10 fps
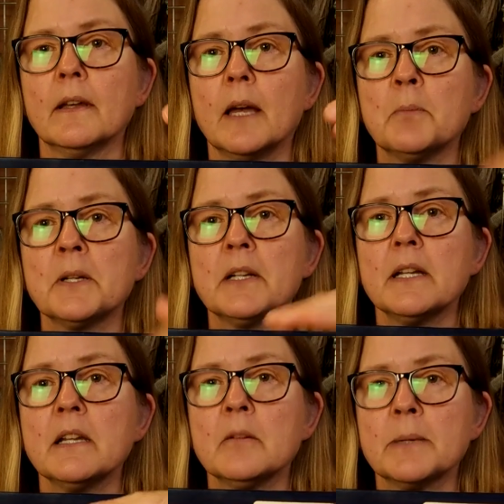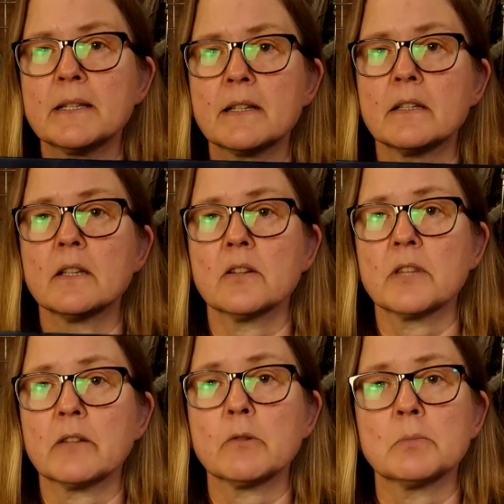I put it in here based on the year
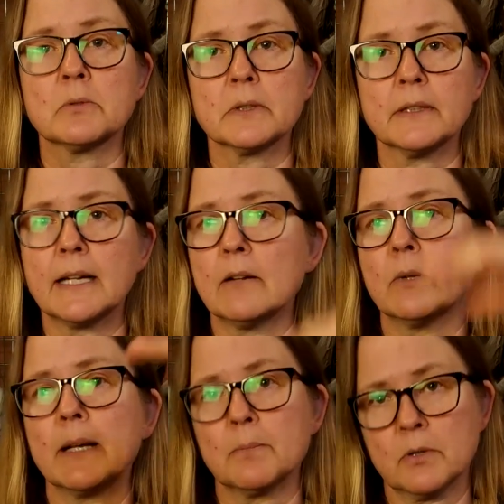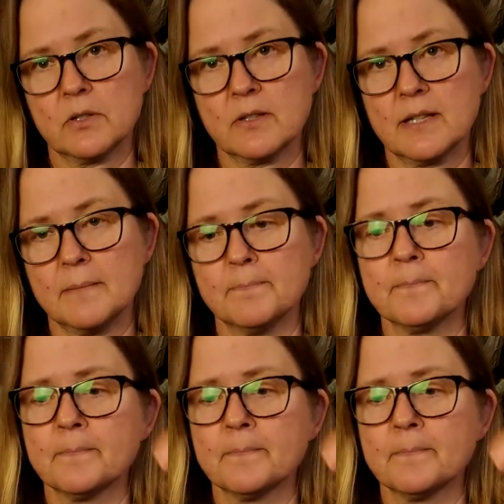they were born, not when I purchased them.